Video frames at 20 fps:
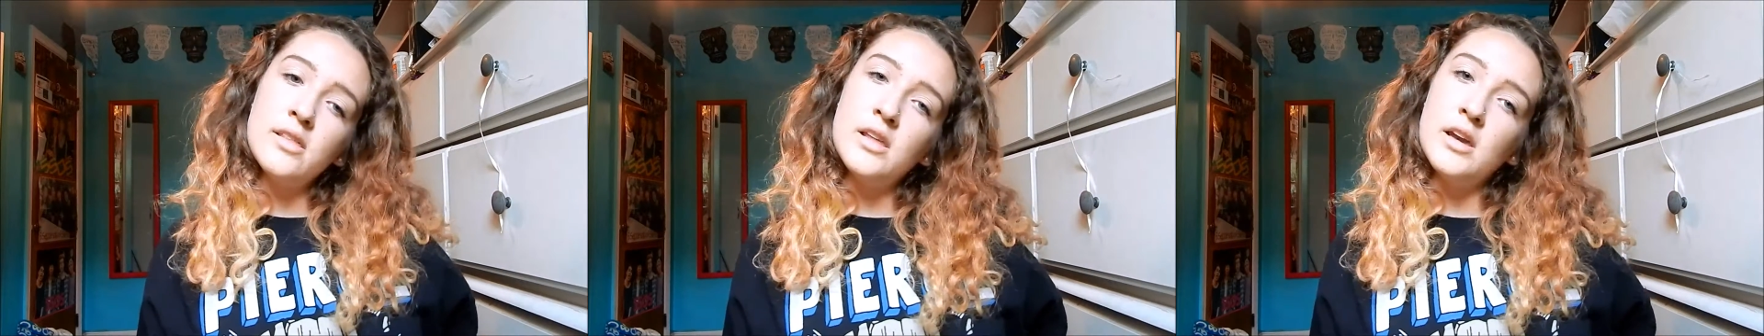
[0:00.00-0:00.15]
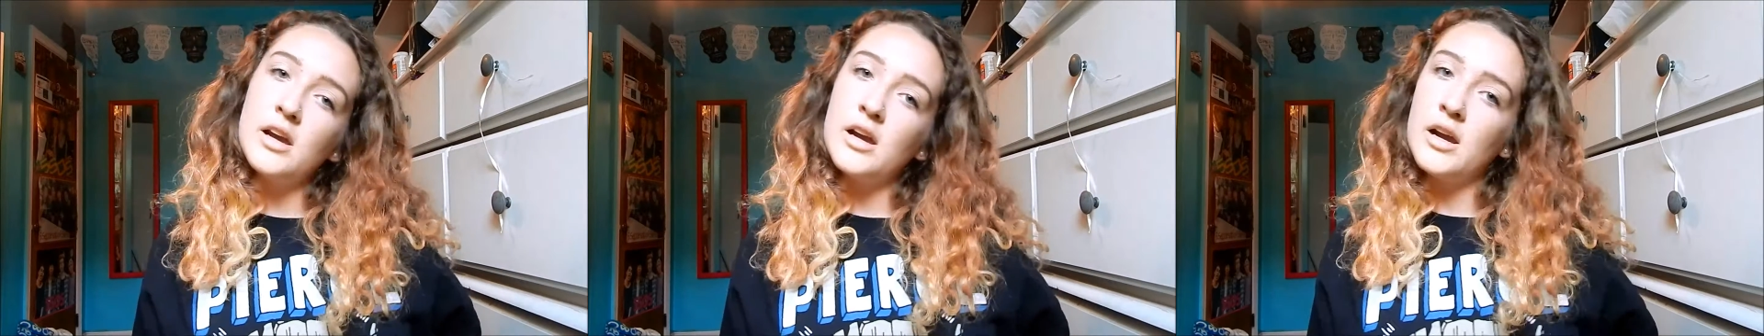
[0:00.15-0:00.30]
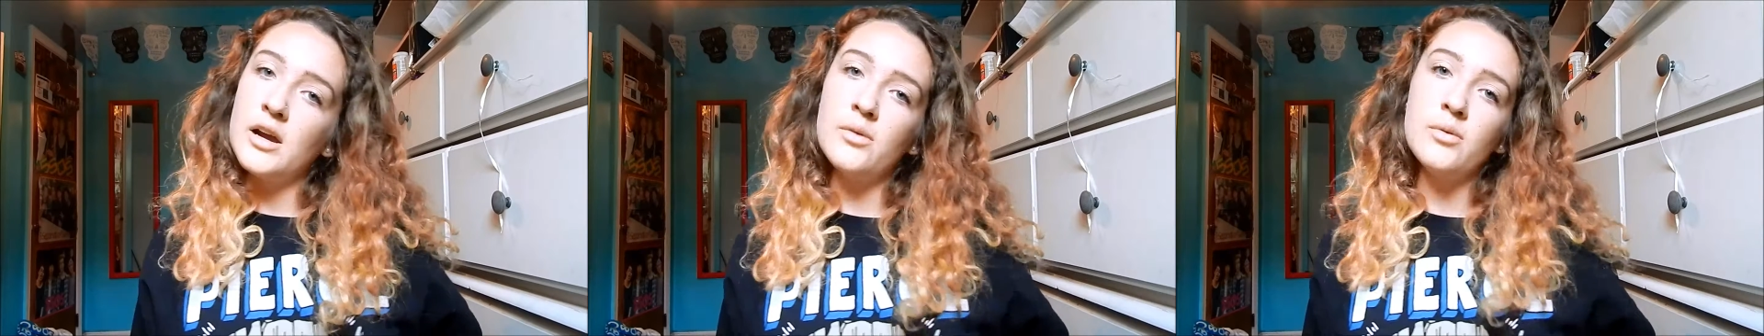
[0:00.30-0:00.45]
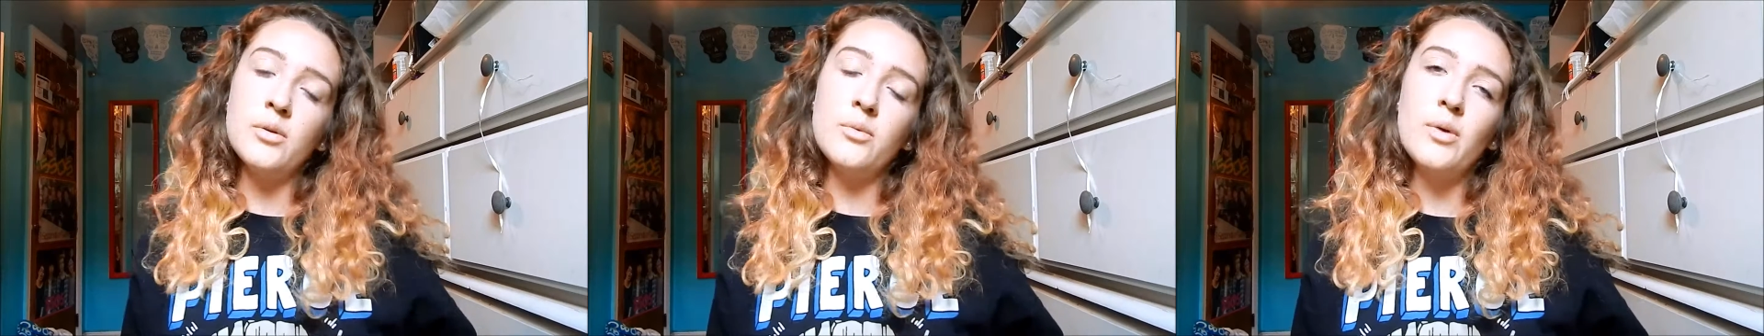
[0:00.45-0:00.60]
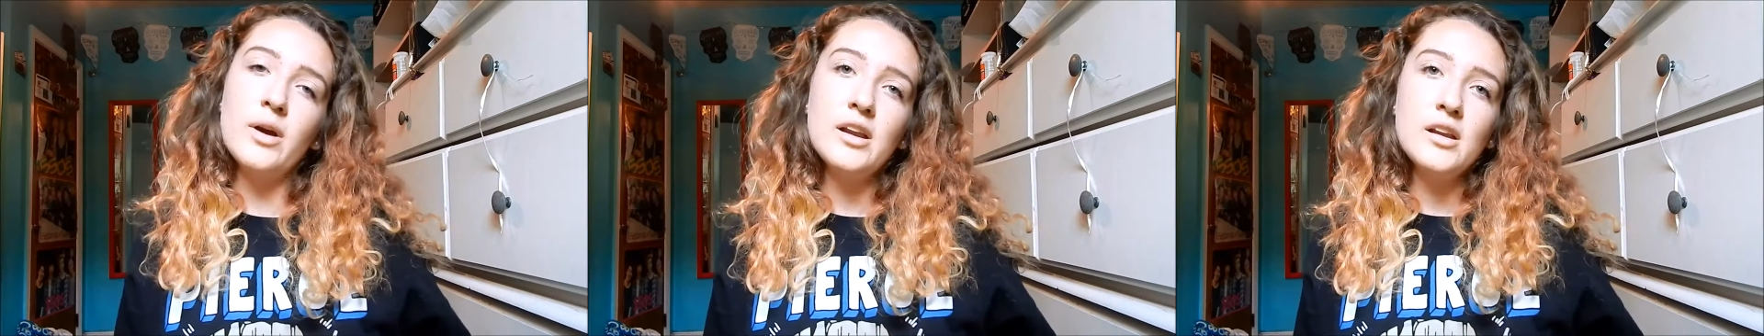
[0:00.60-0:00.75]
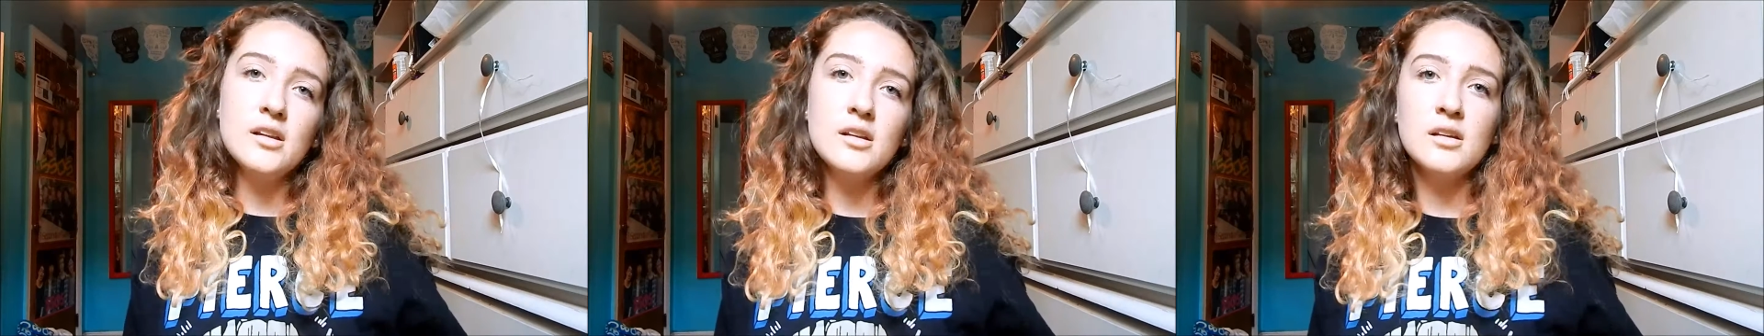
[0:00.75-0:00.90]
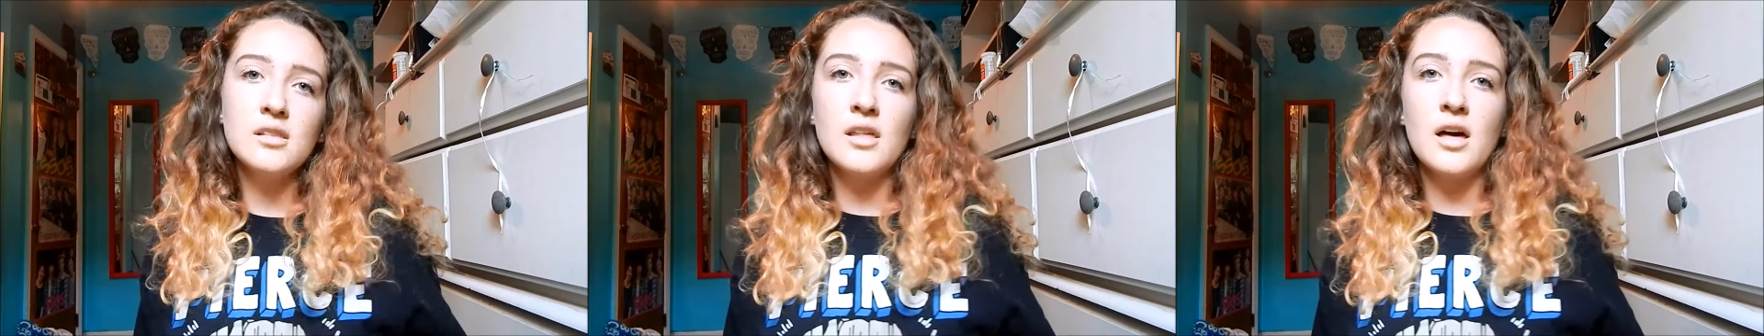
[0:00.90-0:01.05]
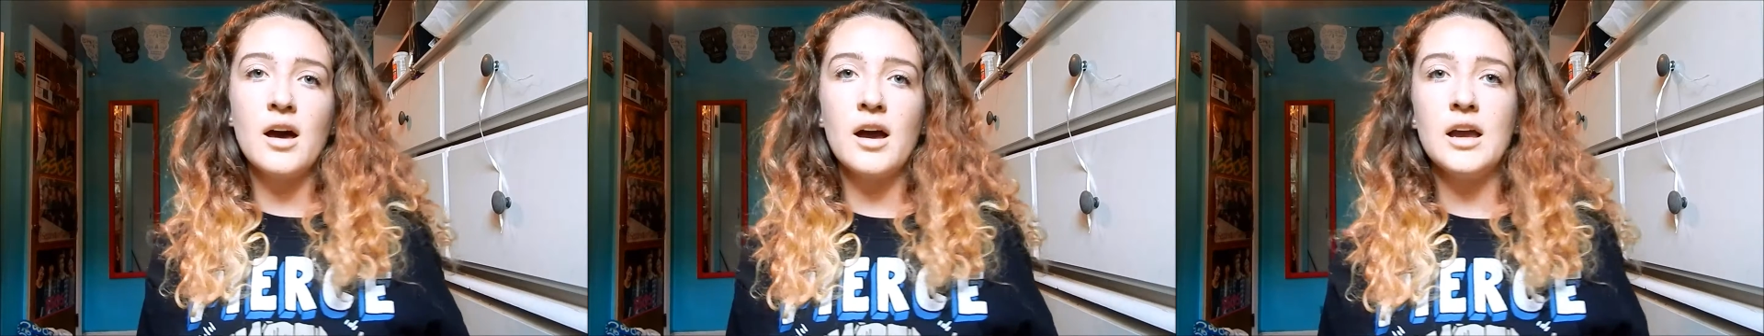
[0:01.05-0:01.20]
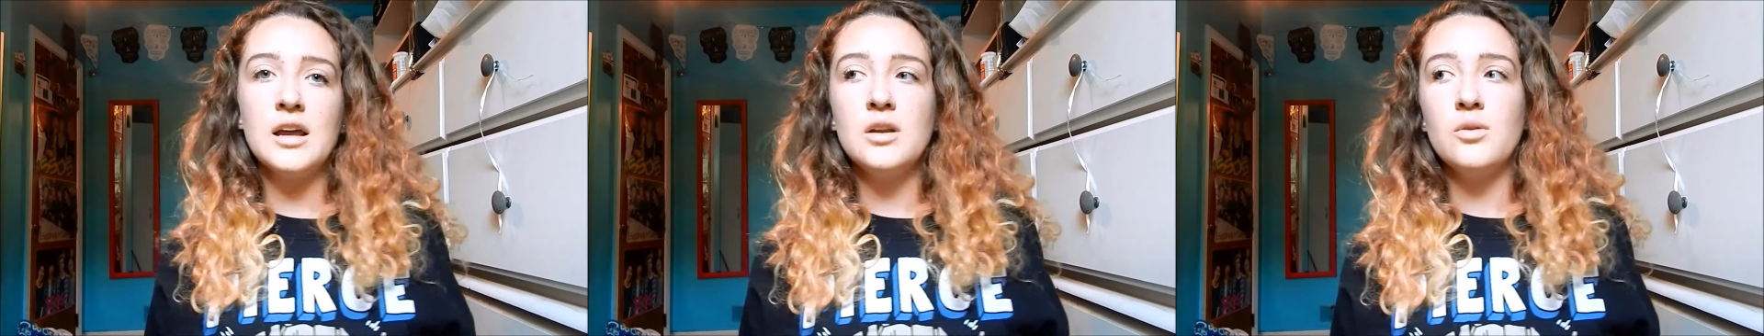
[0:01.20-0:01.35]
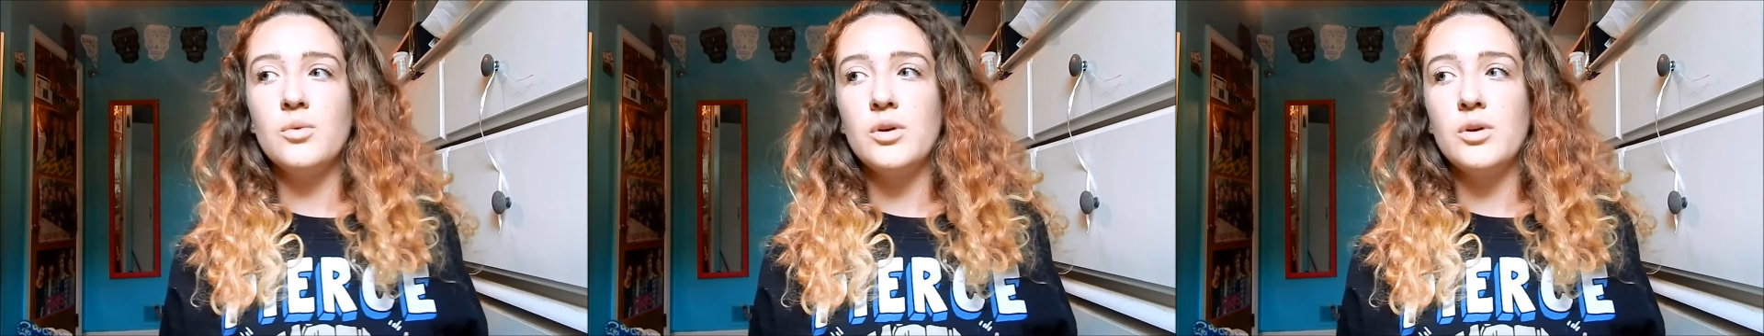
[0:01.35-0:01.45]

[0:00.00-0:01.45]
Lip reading: there and we waited in line.